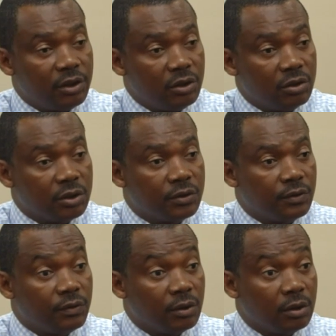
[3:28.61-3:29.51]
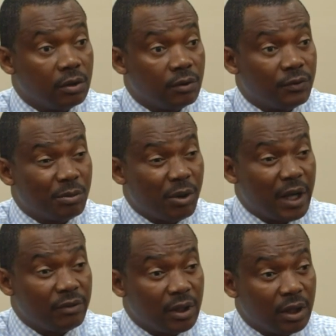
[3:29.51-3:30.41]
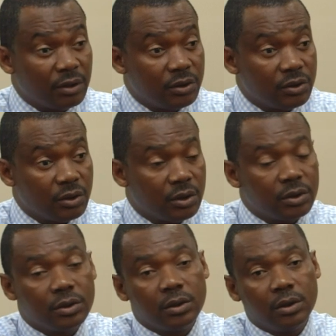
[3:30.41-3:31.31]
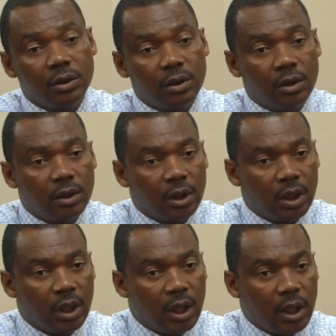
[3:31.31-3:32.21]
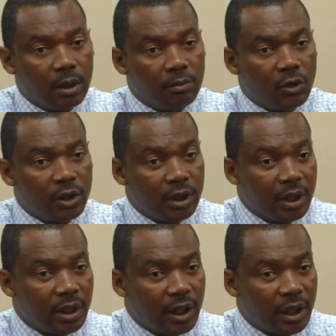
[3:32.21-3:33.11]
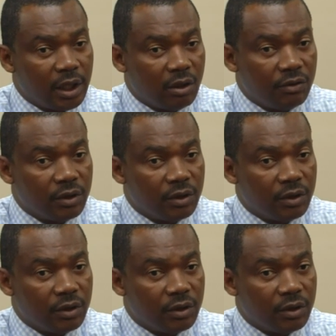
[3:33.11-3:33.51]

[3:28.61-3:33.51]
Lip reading: Hamilton added that he believes private health insurances will always be around.